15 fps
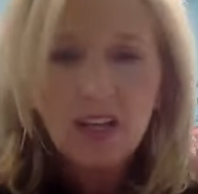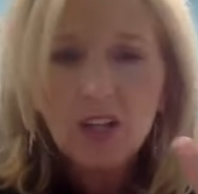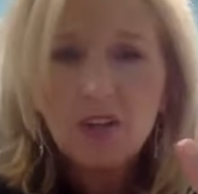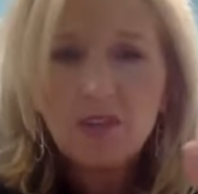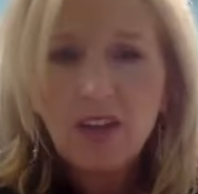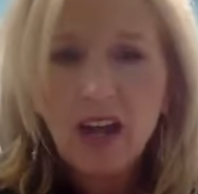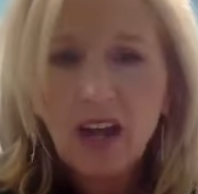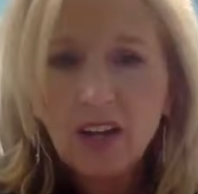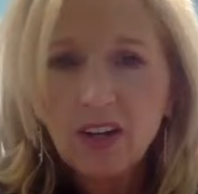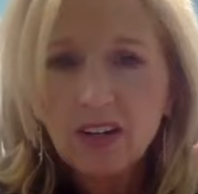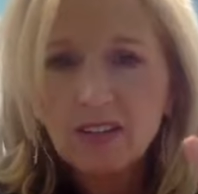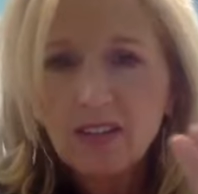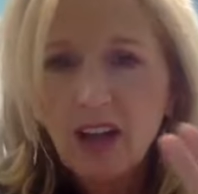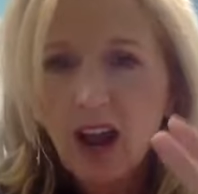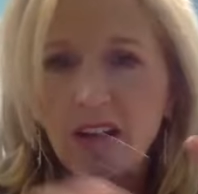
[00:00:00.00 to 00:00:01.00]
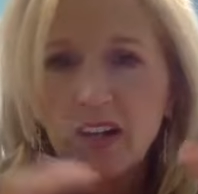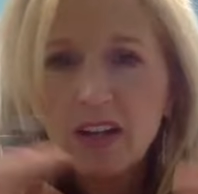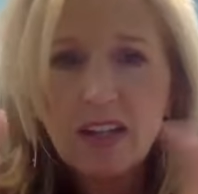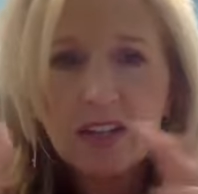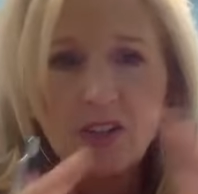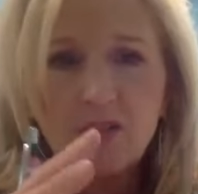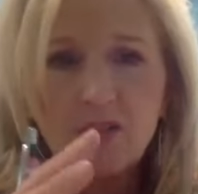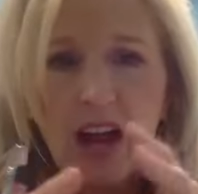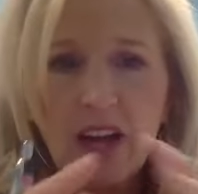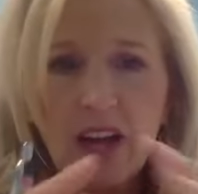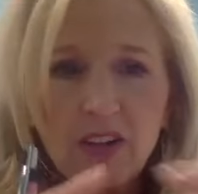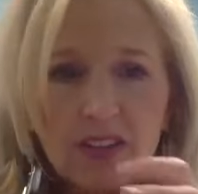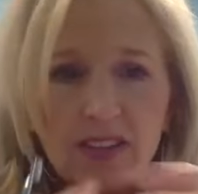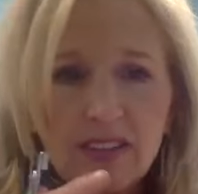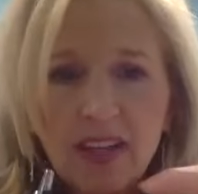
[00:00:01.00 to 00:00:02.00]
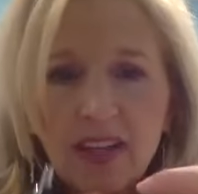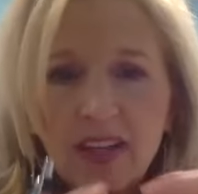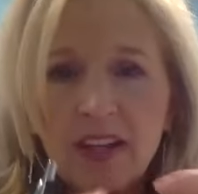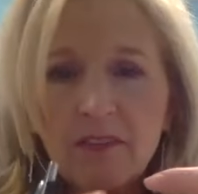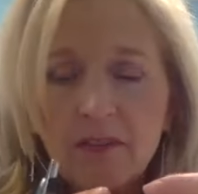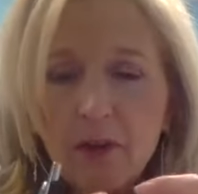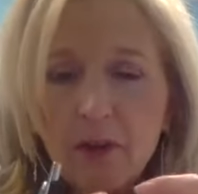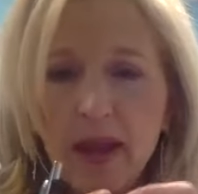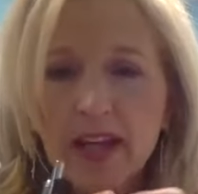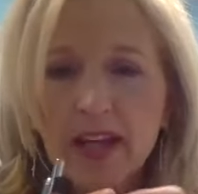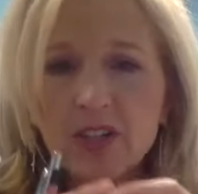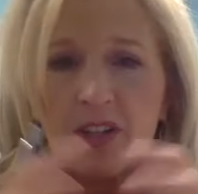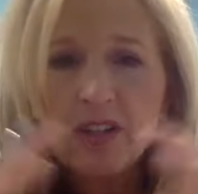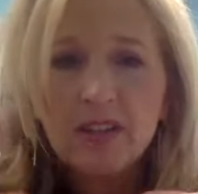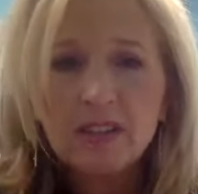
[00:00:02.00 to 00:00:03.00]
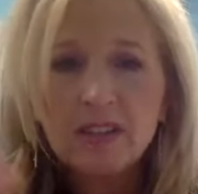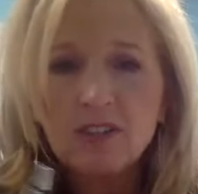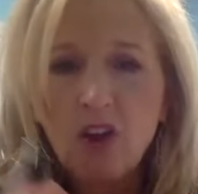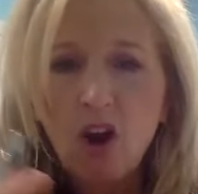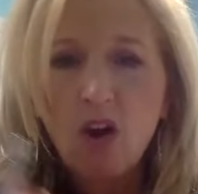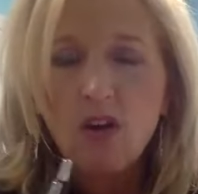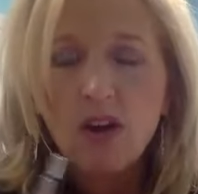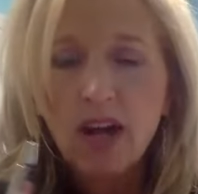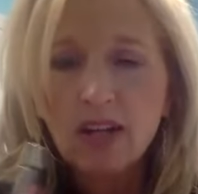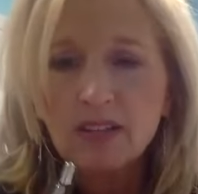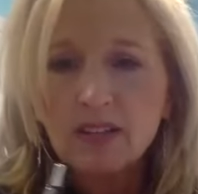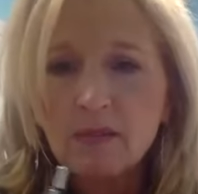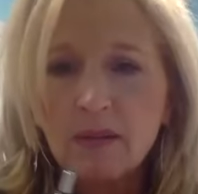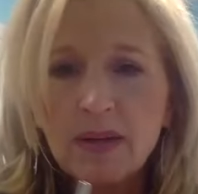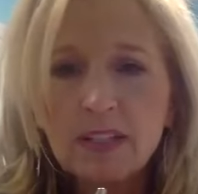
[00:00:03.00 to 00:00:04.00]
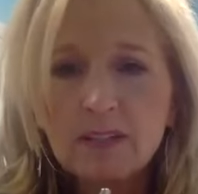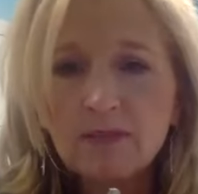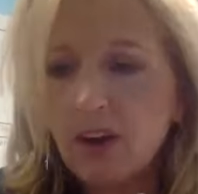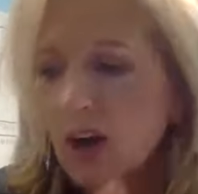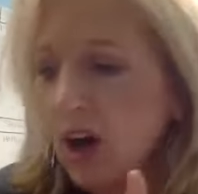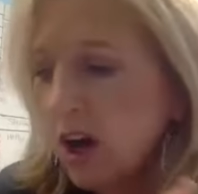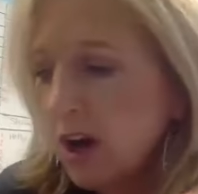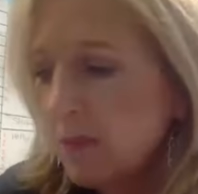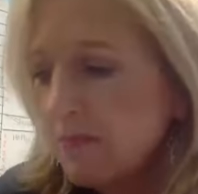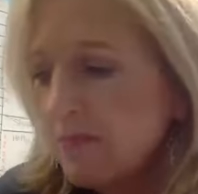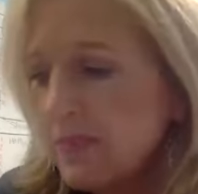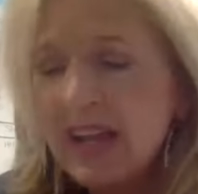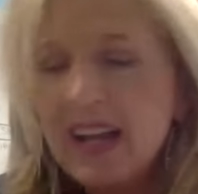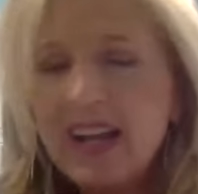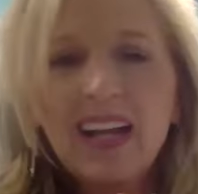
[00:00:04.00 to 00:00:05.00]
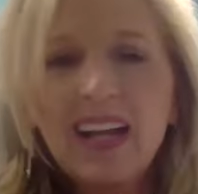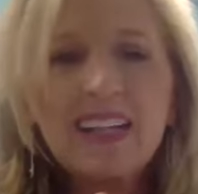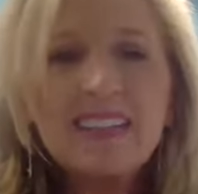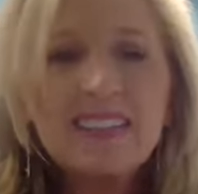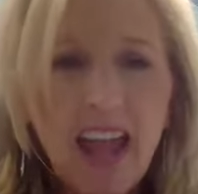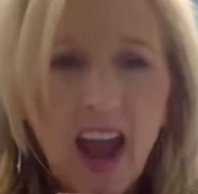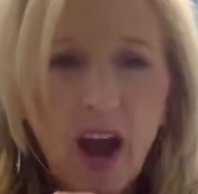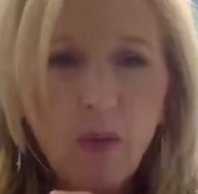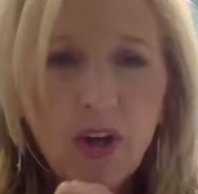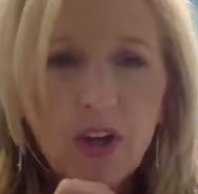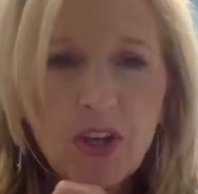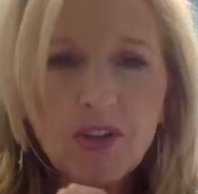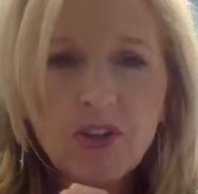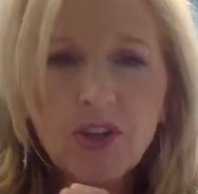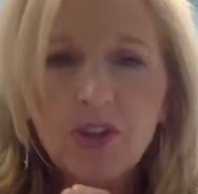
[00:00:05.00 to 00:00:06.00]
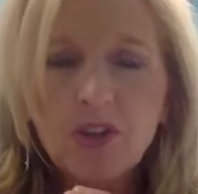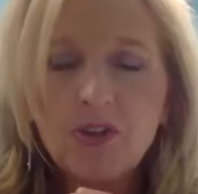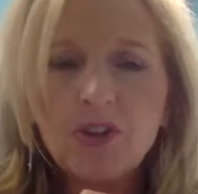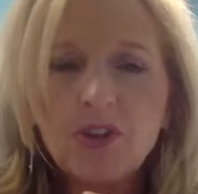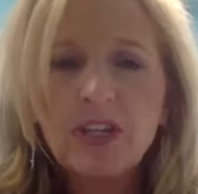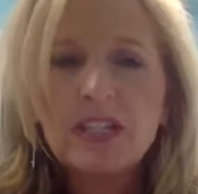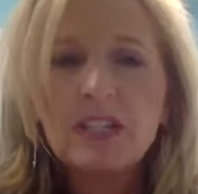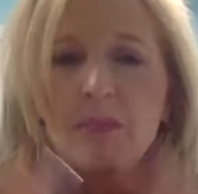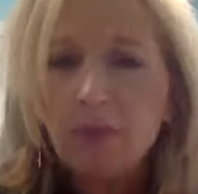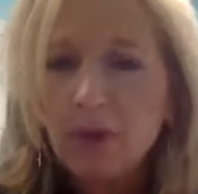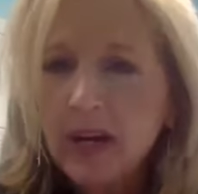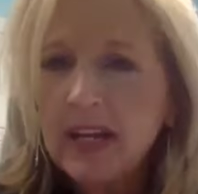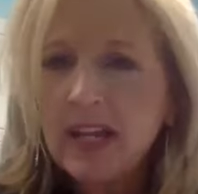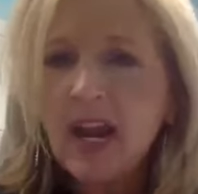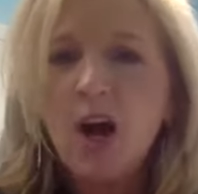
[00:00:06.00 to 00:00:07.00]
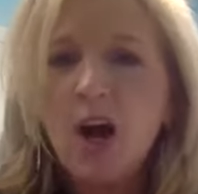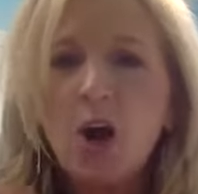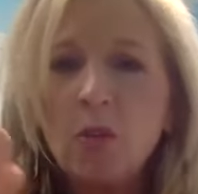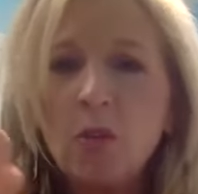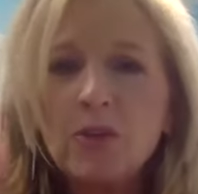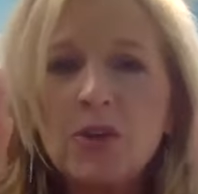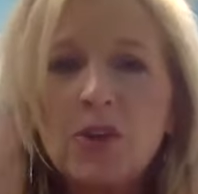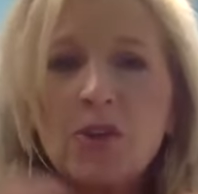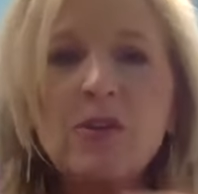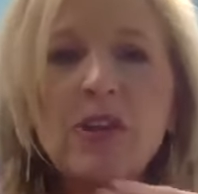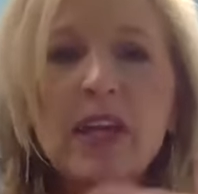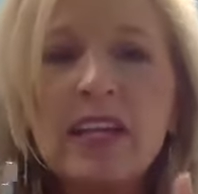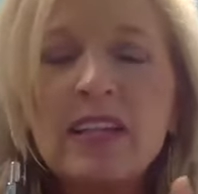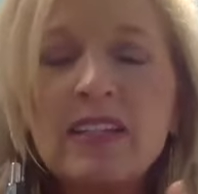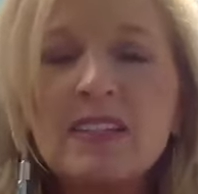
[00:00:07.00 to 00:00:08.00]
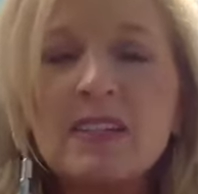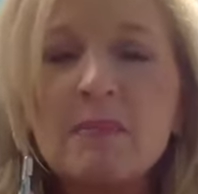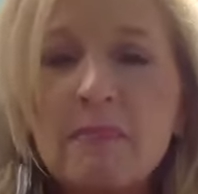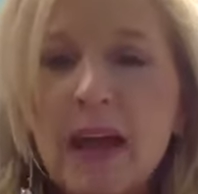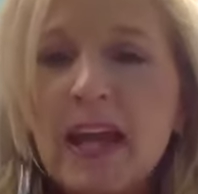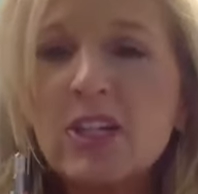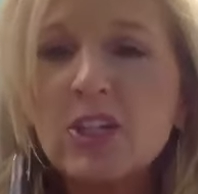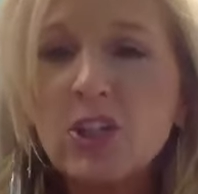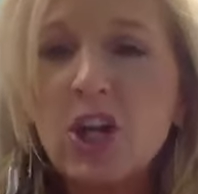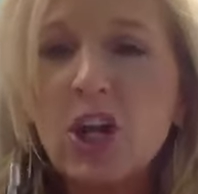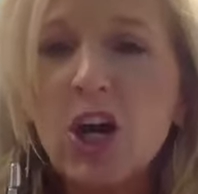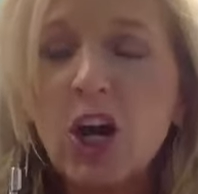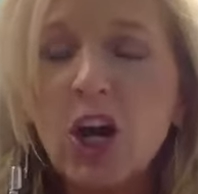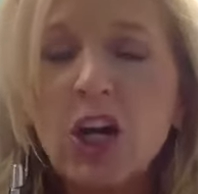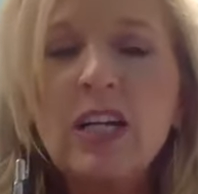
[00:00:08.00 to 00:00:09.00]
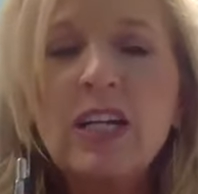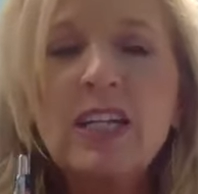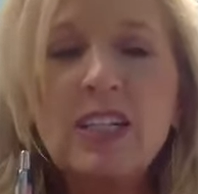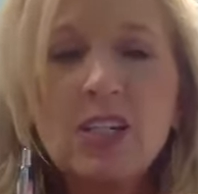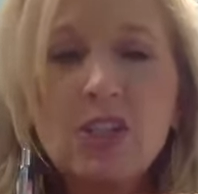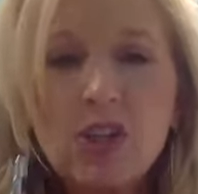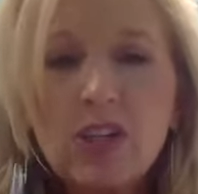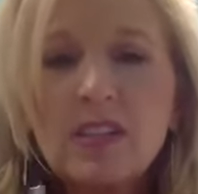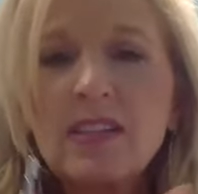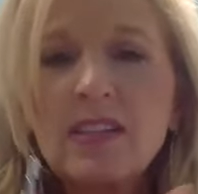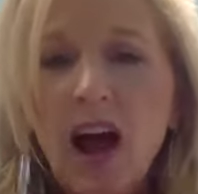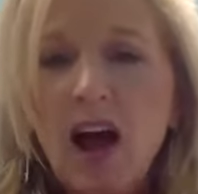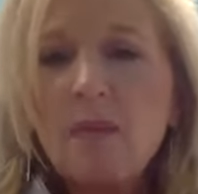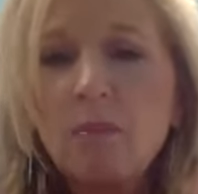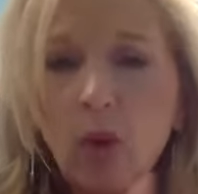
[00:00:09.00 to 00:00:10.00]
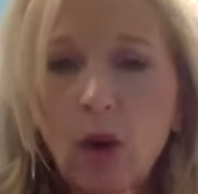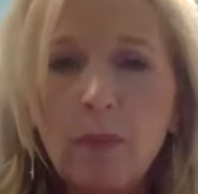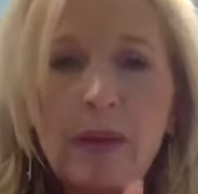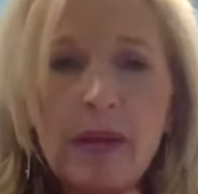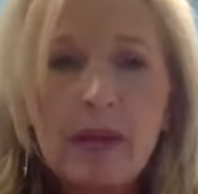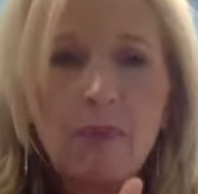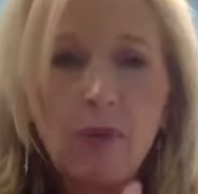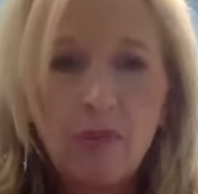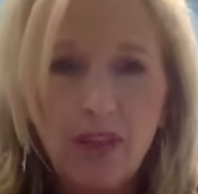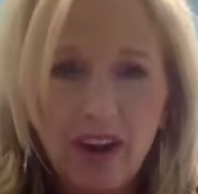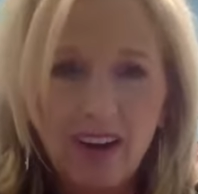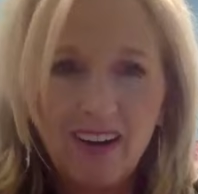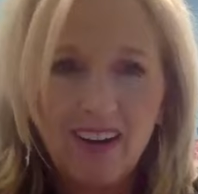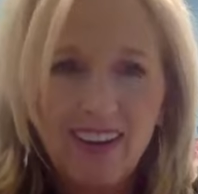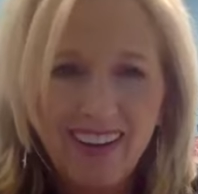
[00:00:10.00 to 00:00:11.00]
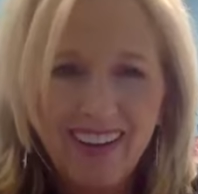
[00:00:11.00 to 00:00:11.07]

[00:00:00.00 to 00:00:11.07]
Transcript: You've got her excited because you've got her skin information. This is all customized for her. Now what you do, you need to bring it home. You need to make sure she's got more people there,